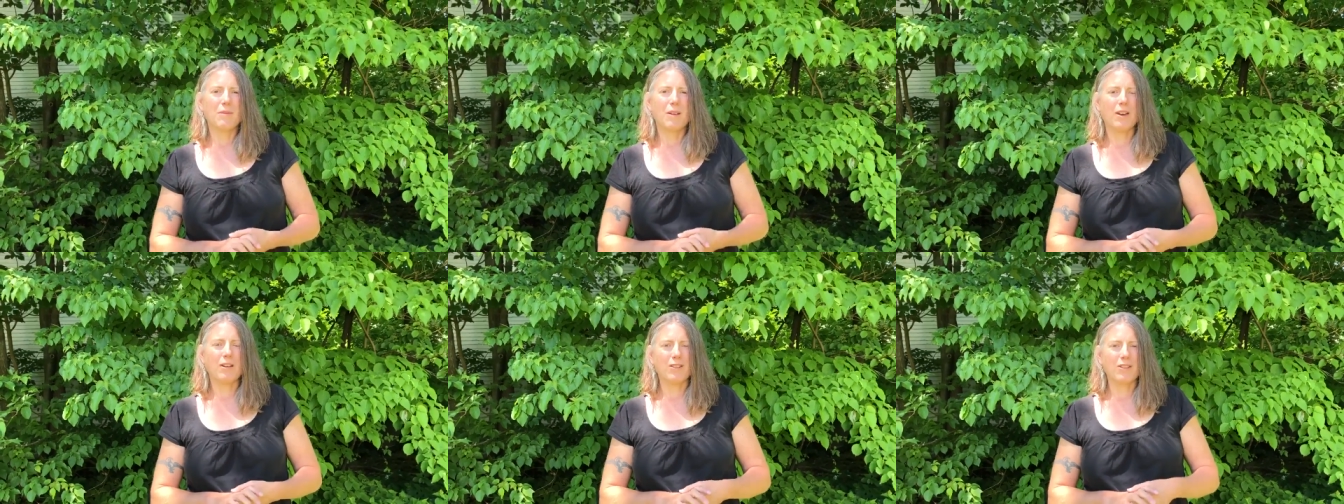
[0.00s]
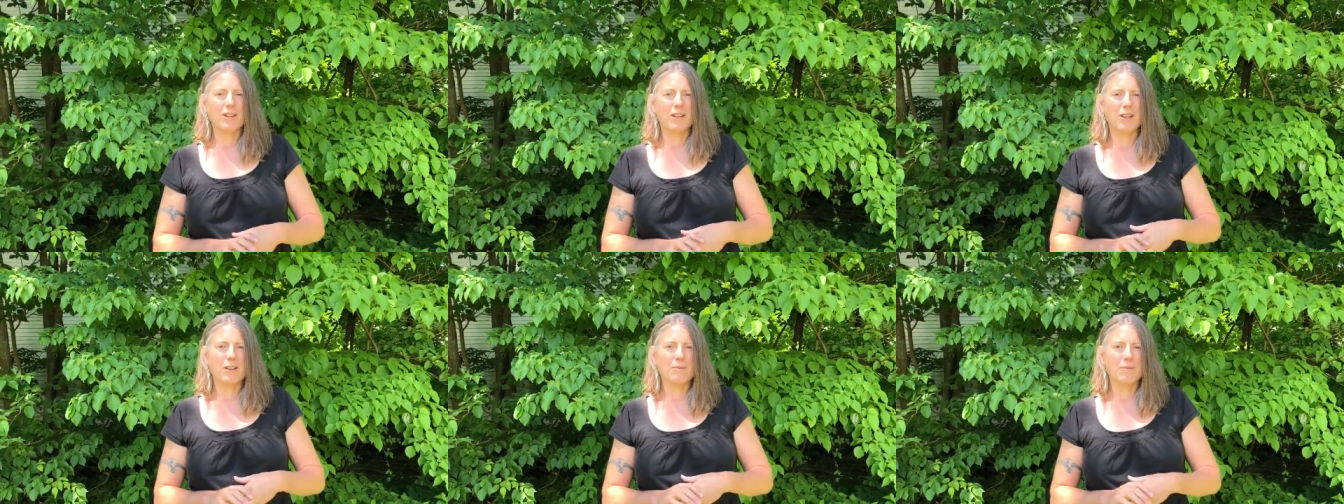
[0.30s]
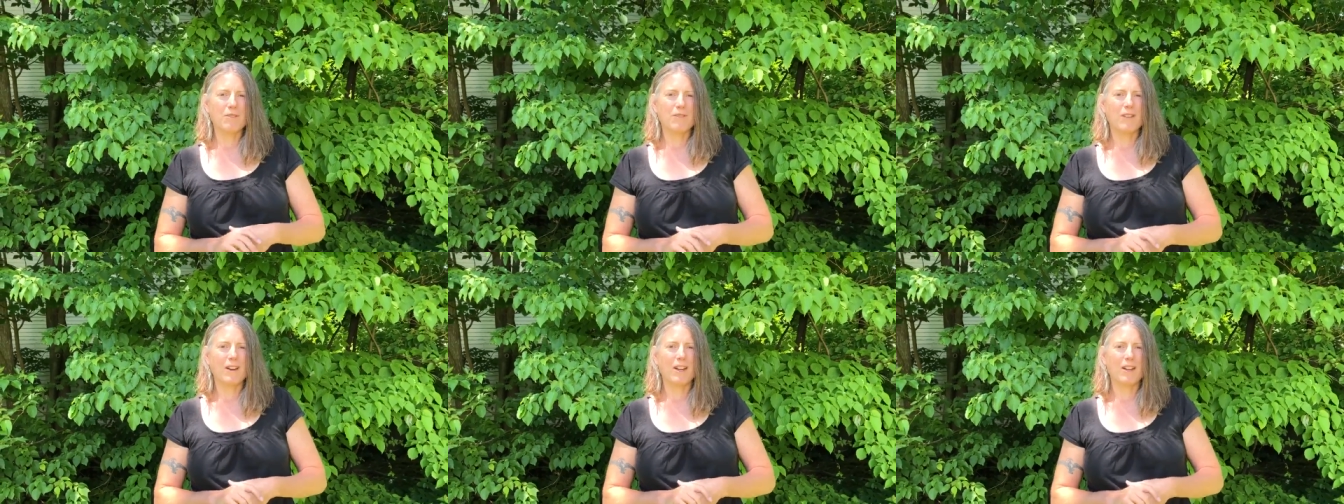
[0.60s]
healthcare
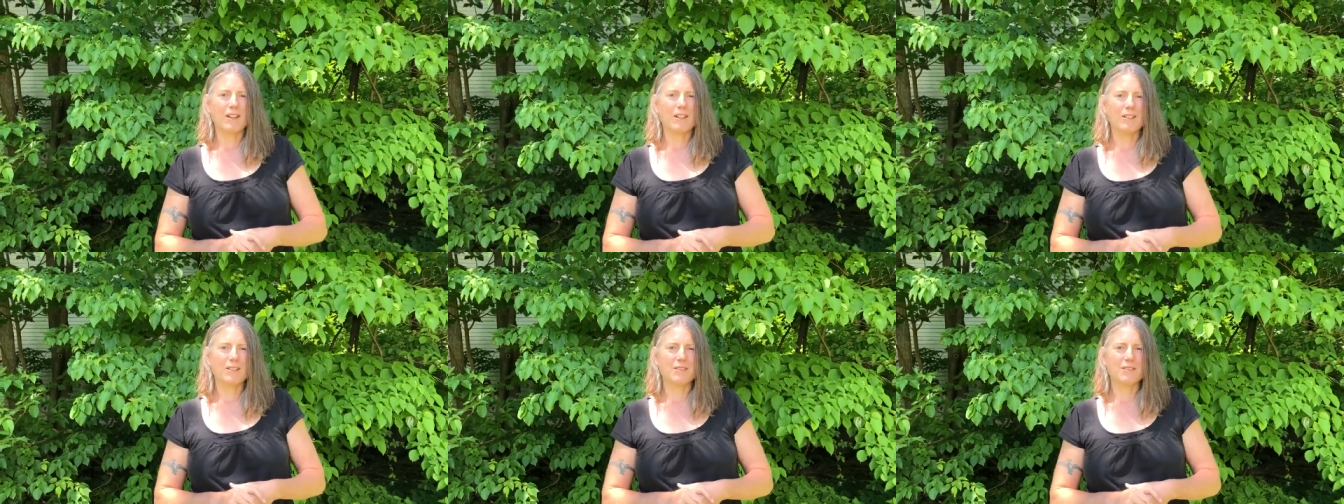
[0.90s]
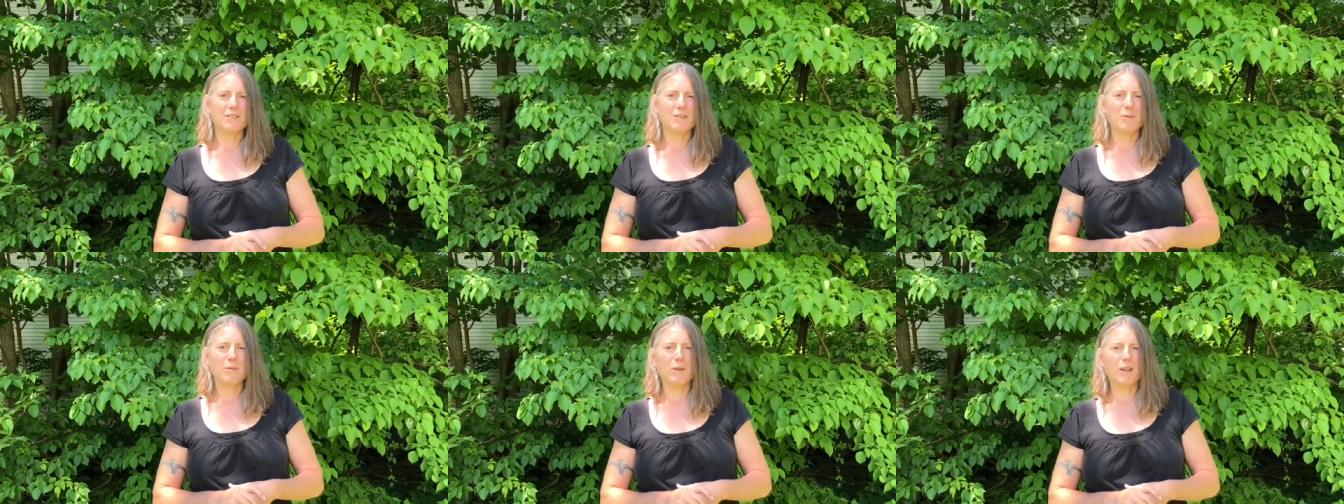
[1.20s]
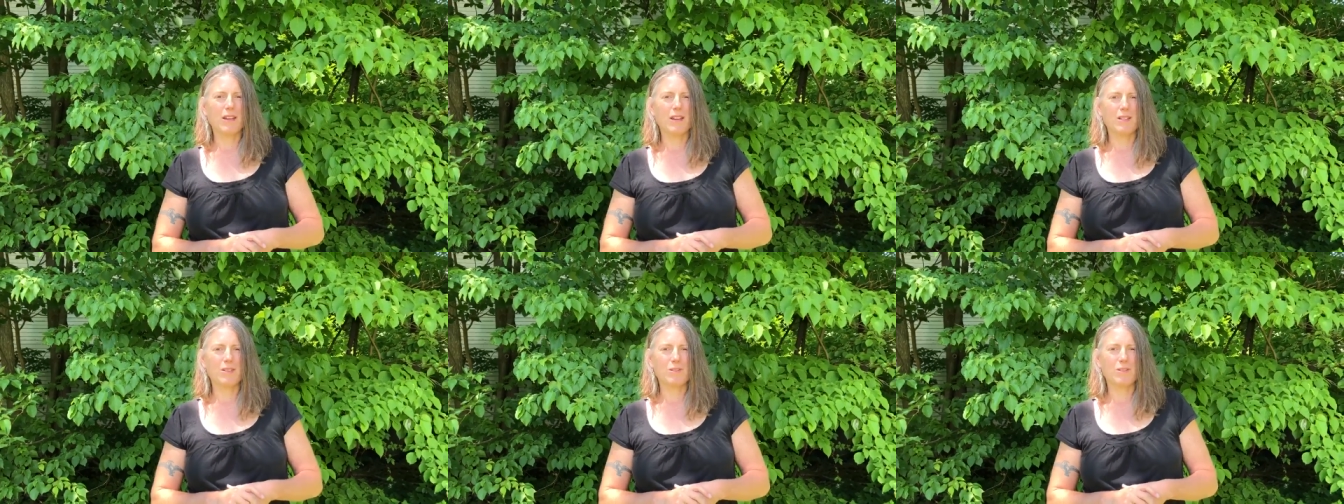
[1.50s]
providers
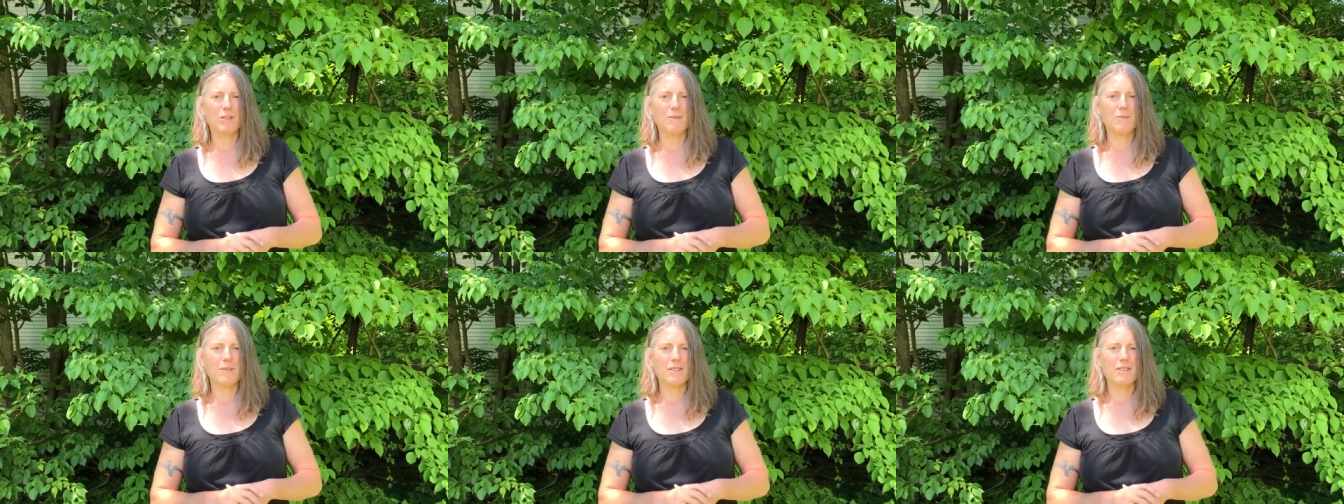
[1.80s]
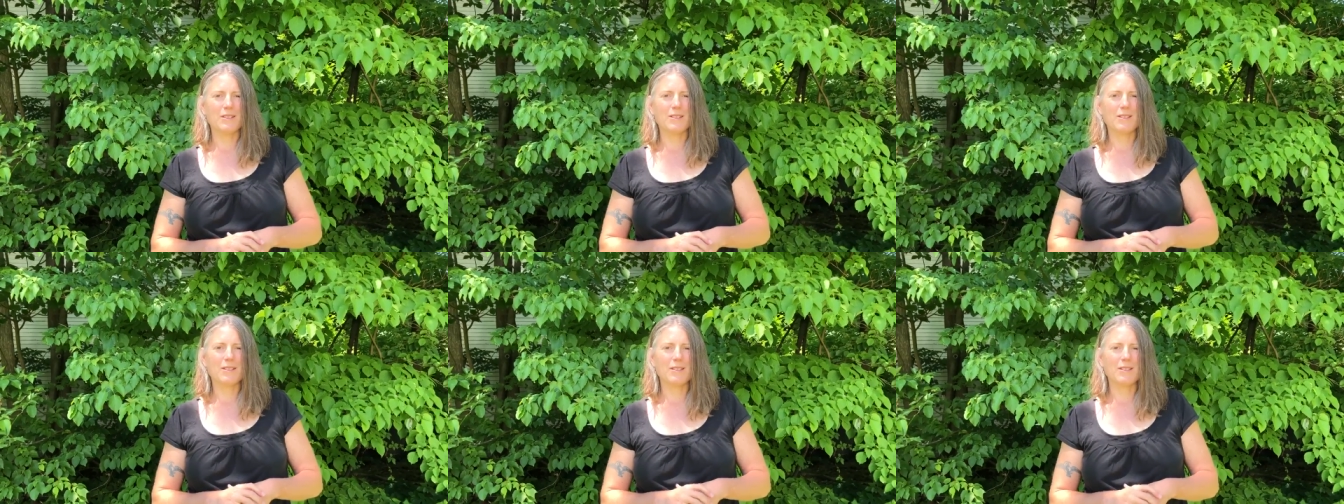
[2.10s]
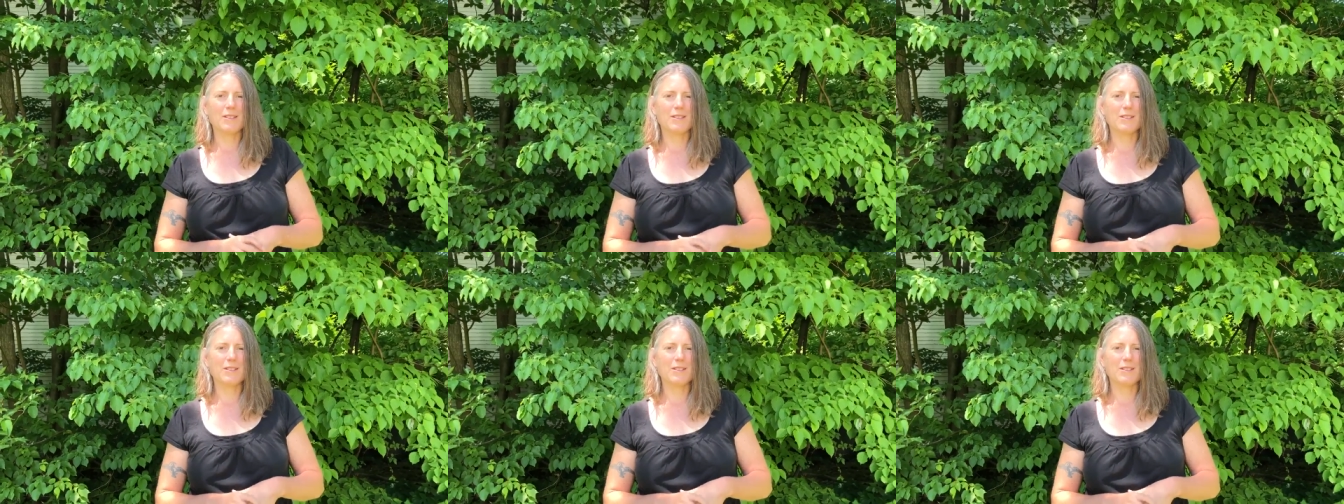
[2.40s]
apply treatments.